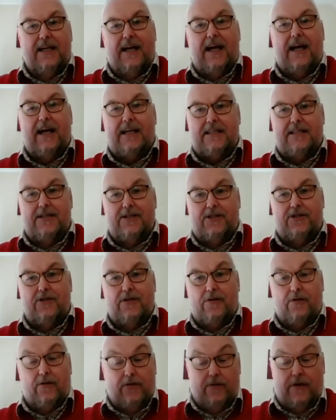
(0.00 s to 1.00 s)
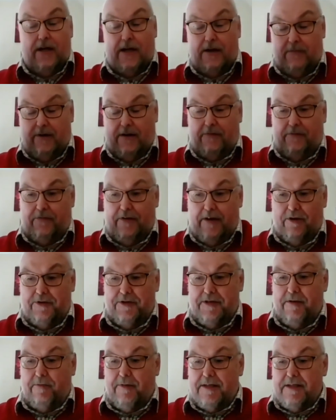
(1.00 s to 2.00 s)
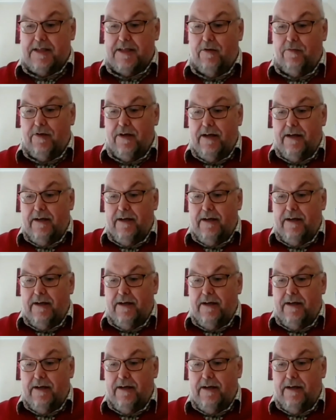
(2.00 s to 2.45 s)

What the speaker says: attitude. Although I felt it myself.